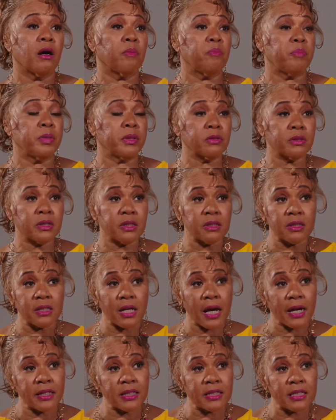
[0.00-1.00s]
building
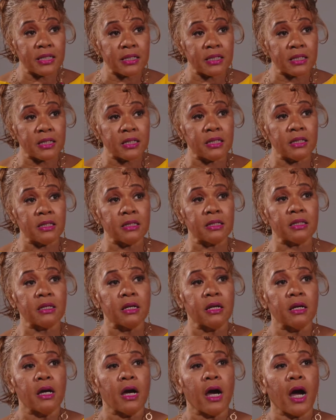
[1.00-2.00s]
dynasties,
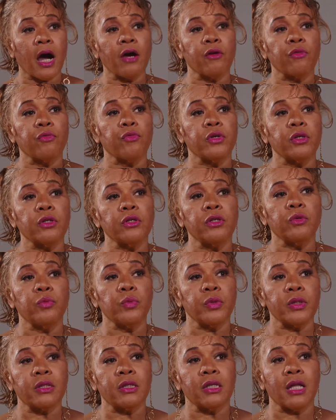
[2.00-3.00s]
I really
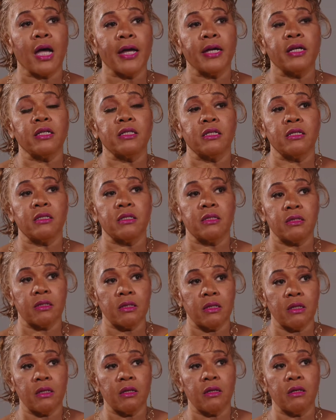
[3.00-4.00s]
would like to
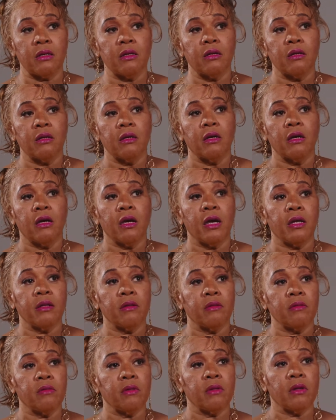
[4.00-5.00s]
see,
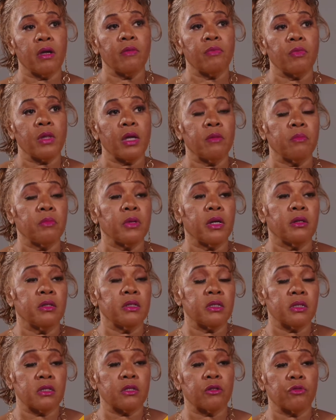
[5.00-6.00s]
and
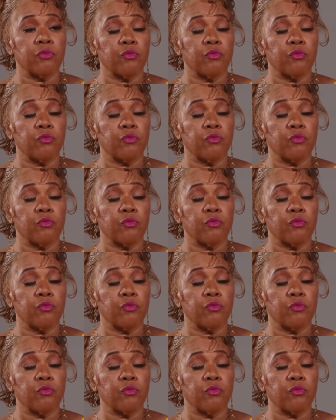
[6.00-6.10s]
this is a